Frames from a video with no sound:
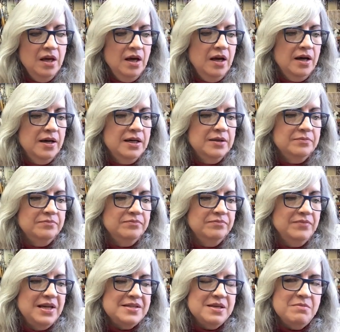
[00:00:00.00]

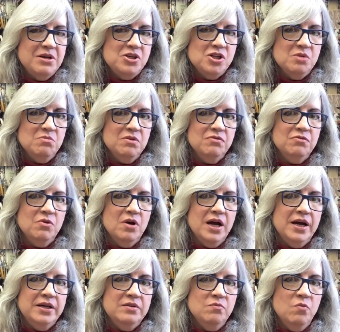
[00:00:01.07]
as I mentioned before,
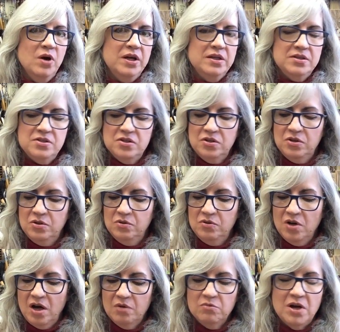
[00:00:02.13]
I wanted to
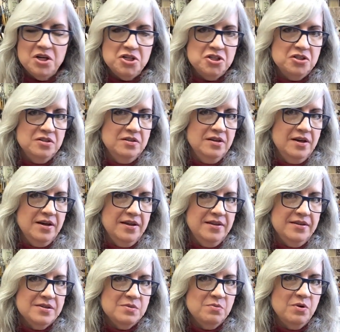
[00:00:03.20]
not rush
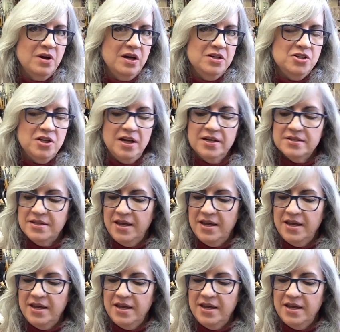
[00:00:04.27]
this project